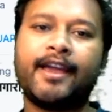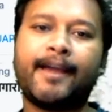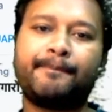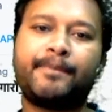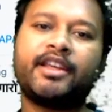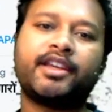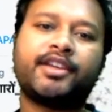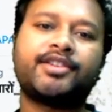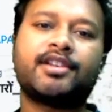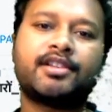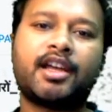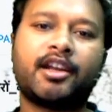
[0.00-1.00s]

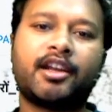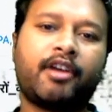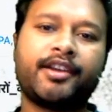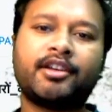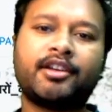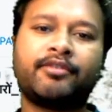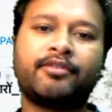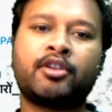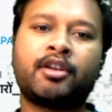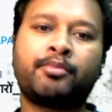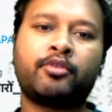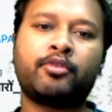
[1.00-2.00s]
Applications are invited for
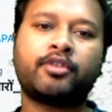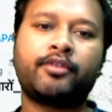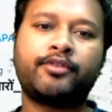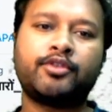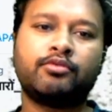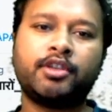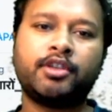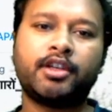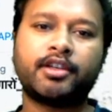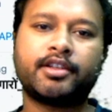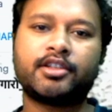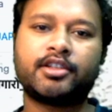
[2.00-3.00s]
the post of junior
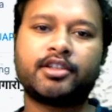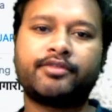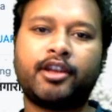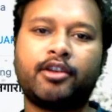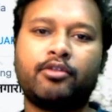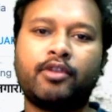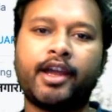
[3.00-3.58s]
research fellow